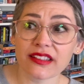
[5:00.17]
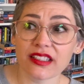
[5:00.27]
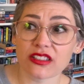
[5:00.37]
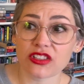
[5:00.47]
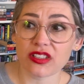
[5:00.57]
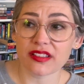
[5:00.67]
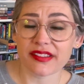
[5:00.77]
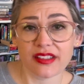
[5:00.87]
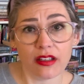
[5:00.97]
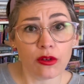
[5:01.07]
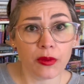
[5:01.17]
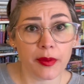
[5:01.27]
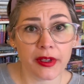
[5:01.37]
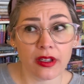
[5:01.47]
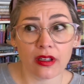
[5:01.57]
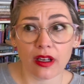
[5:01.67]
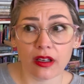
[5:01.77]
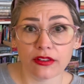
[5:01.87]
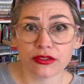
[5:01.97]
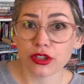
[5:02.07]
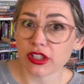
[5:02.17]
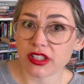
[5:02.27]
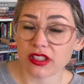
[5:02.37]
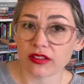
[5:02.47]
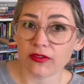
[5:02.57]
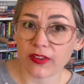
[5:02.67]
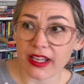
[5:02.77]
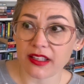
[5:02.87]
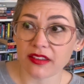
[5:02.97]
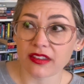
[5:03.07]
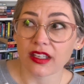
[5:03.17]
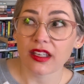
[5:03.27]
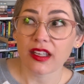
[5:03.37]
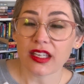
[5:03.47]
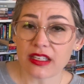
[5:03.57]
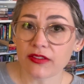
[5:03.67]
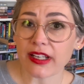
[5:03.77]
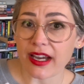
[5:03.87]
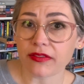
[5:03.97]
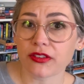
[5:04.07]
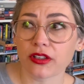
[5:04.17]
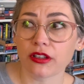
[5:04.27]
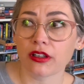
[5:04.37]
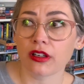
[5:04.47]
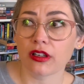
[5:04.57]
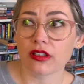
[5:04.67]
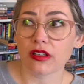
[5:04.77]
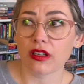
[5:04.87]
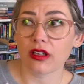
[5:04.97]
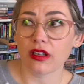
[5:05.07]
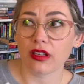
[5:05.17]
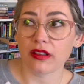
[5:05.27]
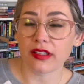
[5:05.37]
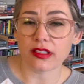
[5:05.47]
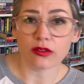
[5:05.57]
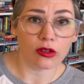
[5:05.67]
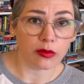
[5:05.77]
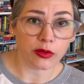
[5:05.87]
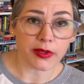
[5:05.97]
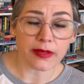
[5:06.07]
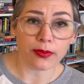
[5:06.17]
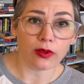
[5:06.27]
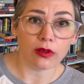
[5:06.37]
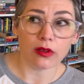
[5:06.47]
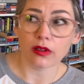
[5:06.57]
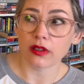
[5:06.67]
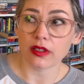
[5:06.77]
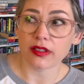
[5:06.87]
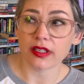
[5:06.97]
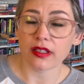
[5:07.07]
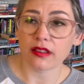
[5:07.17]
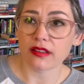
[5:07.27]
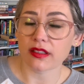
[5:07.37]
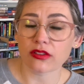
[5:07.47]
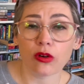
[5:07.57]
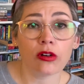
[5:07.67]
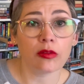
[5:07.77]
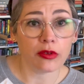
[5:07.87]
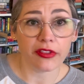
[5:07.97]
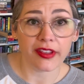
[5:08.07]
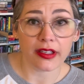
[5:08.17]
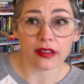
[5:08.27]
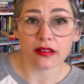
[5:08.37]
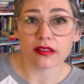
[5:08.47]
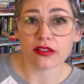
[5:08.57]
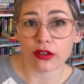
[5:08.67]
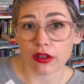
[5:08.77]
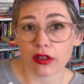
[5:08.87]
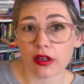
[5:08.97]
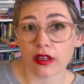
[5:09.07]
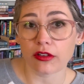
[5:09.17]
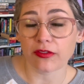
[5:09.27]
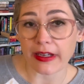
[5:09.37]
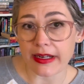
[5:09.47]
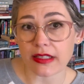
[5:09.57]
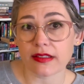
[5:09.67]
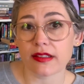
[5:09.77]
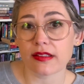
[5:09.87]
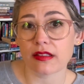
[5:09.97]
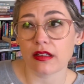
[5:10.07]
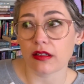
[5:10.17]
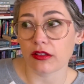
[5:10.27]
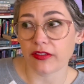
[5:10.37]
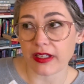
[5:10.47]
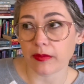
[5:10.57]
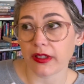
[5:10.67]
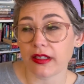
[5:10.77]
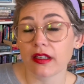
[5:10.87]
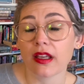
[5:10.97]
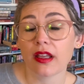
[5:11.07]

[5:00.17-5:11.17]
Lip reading: that she's still a woman of Christian faith, even after these horrible people did such horrible things to her and her finances and her family,